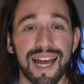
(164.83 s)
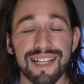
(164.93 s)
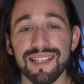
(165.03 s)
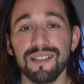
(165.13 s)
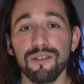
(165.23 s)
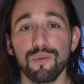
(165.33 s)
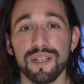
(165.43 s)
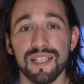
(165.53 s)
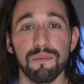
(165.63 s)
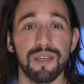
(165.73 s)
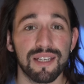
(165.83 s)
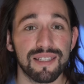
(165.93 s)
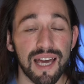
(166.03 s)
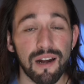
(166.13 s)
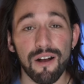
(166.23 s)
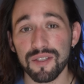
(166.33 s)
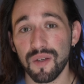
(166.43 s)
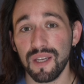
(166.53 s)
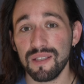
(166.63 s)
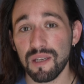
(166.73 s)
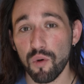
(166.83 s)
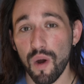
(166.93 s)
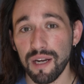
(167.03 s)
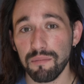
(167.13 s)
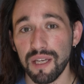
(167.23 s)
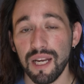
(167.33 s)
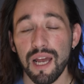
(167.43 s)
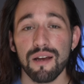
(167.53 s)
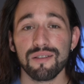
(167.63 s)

that's a little risky because that also heats up quite a bit.